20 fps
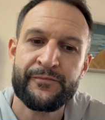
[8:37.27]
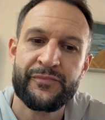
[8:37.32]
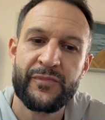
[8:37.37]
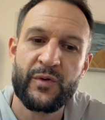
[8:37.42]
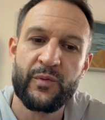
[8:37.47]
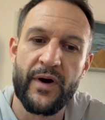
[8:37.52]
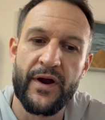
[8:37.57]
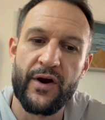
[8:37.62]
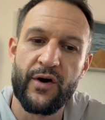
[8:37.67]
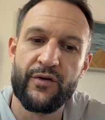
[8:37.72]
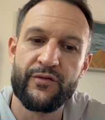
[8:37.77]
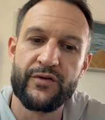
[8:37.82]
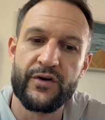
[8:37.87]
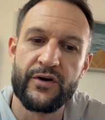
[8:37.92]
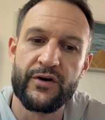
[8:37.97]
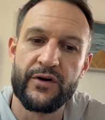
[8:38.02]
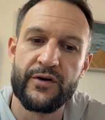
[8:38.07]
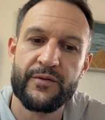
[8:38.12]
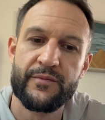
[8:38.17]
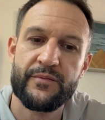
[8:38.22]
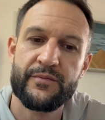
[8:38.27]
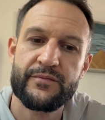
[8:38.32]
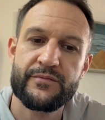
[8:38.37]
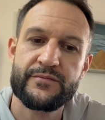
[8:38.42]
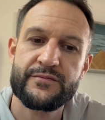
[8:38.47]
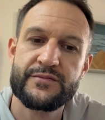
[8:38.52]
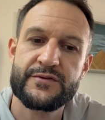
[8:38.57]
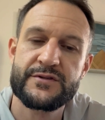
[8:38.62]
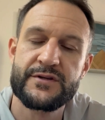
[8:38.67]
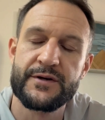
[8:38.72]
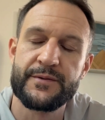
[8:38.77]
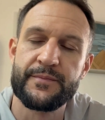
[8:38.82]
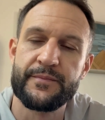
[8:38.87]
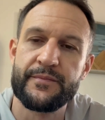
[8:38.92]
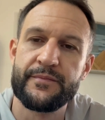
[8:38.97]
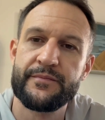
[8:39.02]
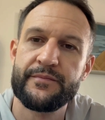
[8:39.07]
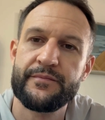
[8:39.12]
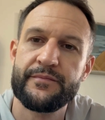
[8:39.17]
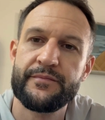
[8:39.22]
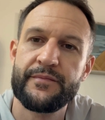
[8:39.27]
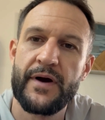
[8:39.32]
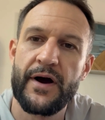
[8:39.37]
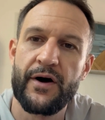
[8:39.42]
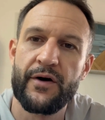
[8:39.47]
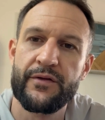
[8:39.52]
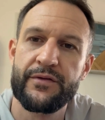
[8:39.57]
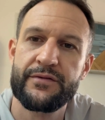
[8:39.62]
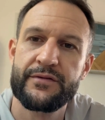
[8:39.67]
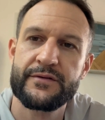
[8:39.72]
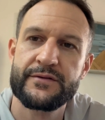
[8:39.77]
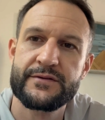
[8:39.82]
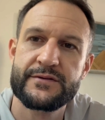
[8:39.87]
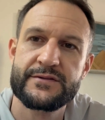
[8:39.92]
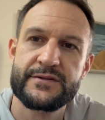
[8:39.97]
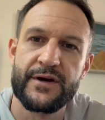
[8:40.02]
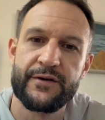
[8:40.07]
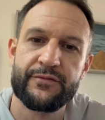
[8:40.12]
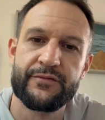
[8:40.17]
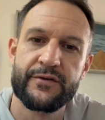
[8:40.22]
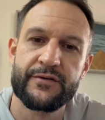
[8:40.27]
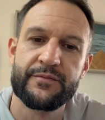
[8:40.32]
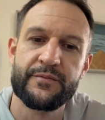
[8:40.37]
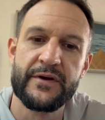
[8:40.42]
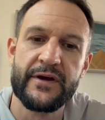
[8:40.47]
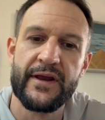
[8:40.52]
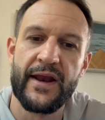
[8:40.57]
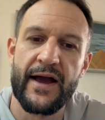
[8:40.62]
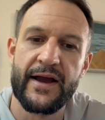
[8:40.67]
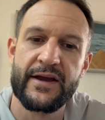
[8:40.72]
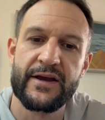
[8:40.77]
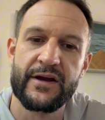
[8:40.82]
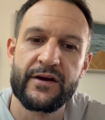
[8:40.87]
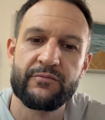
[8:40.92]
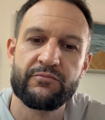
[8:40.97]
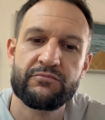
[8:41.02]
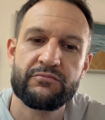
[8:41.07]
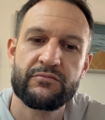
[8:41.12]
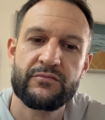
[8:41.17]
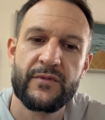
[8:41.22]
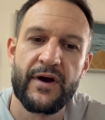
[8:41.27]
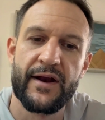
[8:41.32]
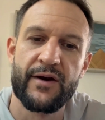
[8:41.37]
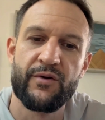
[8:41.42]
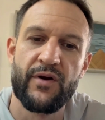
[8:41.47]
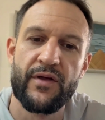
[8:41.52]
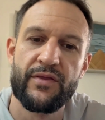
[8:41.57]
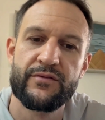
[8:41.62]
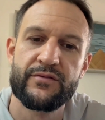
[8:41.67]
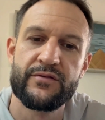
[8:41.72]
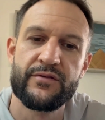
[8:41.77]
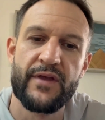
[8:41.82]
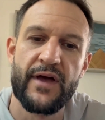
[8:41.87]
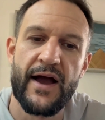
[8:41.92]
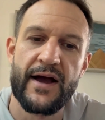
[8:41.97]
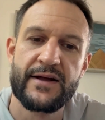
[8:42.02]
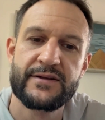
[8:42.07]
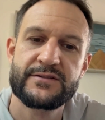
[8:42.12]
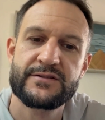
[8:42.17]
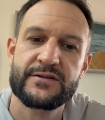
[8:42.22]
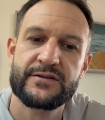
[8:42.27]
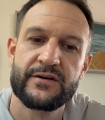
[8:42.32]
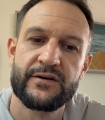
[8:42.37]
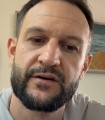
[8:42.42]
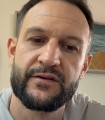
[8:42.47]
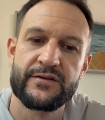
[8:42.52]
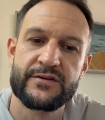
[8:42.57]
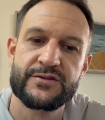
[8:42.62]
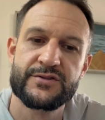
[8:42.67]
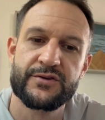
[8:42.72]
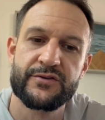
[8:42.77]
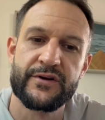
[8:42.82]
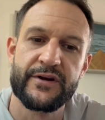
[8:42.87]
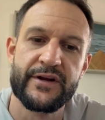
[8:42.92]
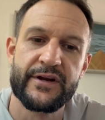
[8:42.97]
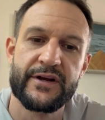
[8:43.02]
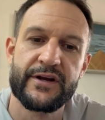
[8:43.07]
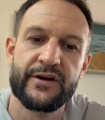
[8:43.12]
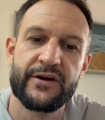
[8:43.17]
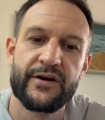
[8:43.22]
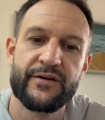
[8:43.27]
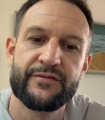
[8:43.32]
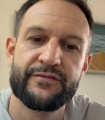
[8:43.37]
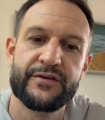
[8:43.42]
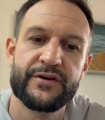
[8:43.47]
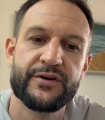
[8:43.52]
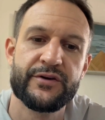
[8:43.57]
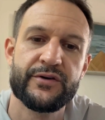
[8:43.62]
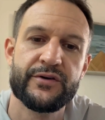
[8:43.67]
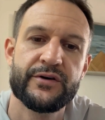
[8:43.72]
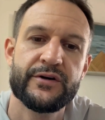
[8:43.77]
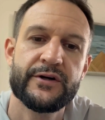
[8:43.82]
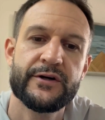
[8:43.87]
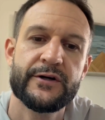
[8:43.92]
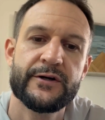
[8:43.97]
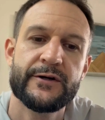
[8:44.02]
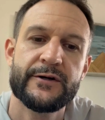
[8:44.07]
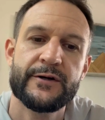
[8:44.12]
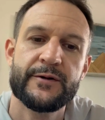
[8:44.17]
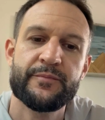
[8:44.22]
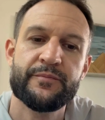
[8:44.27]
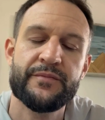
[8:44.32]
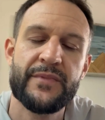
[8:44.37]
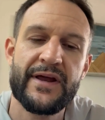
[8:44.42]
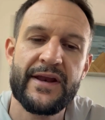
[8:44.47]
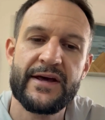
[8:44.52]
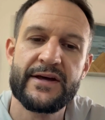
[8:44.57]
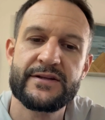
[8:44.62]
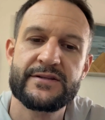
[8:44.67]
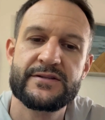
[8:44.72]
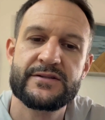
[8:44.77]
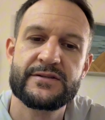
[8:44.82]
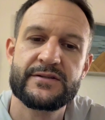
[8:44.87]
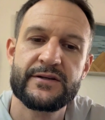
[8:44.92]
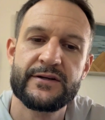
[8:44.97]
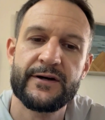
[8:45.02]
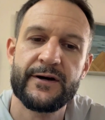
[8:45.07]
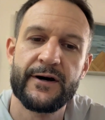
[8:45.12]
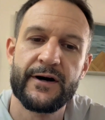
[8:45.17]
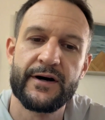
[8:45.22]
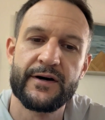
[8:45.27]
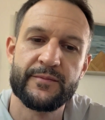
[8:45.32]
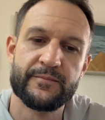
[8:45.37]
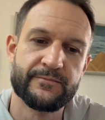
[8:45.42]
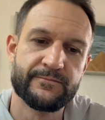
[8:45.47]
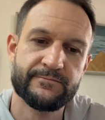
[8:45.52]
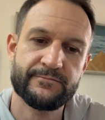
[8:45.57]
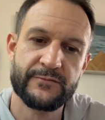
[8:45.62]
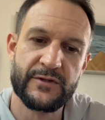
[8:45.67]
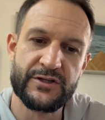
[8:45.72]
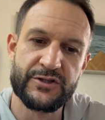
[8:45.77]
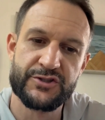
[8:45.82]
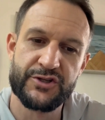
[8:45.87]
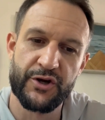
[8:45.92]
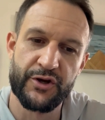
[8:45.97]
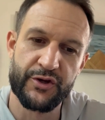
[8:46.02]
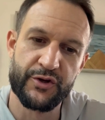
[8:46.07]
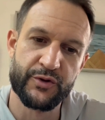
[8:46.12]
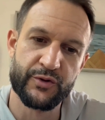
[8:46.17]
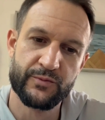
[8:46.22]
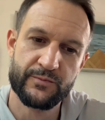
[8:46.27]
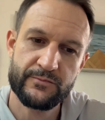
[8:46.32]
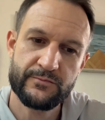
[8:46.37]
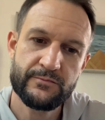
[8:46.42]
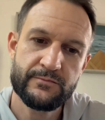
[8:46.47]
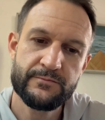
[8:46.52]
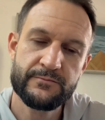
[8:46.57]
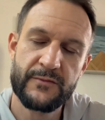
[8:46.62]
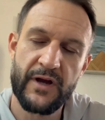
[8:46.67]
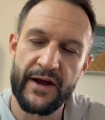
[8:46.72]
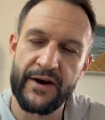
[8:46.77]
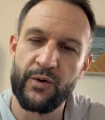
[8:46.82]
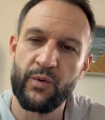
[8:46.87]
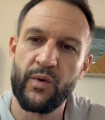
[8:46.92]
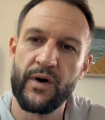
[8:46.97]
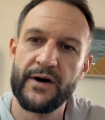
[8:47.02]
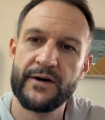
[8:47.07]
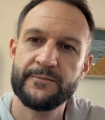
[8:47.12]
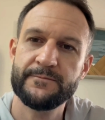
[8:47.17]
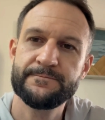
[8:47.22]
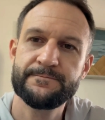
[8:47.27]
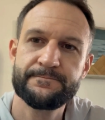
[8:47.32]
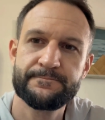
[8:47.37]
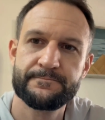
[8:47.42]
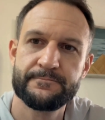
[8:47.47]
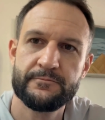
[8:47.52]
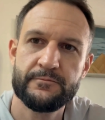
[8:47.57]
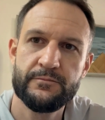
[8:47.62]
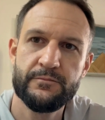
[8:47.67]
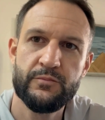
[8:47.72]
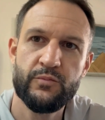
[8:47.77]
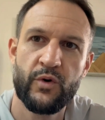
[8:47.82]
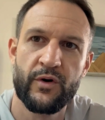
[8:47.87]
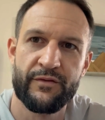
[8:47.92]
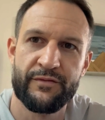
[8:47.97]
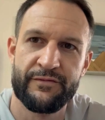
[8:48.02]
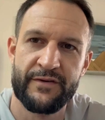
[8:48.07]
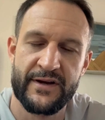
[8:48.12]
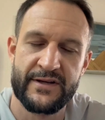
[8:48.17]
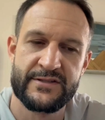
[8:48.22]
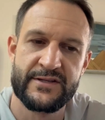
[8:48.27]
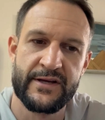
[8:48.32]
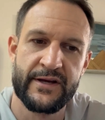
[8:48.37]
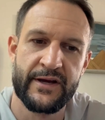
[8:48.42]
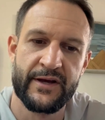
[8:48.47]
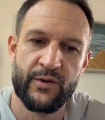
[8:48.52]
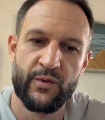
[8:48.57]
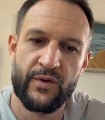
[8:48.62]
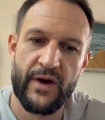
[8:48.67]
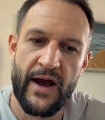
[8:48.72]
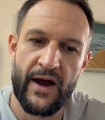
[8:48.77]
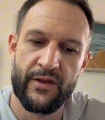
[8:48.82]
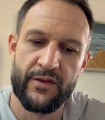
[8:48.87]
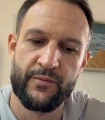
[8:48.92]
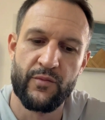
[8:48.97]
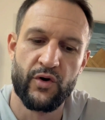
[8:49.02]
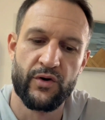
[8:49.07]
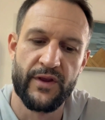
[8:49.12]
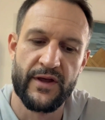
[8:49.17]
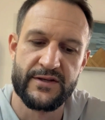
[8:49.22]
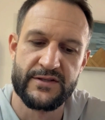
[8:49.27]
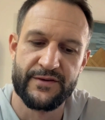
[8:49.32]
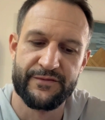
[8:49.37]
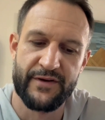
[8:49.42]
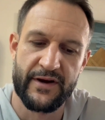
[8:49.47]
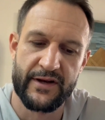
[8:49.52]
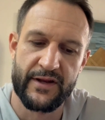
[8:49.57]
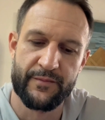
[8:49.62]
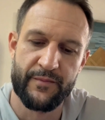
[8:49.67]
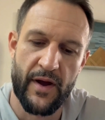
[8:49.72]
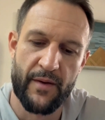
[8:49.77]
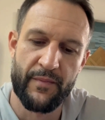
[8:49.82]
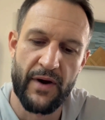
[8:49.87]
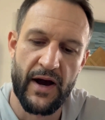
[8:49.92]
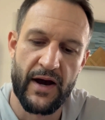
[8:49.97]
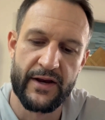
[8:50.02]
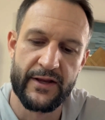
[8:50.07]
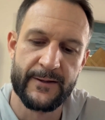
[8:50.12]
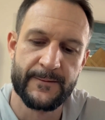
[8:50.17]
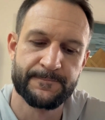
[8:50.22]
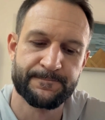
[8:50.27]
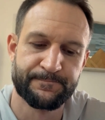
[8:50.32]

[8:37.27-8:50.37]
went over some health stuff with me, and I can kind of run through that on the screen here in a few minutes, and show you kind of what we're fixing and how the mold has affected my body.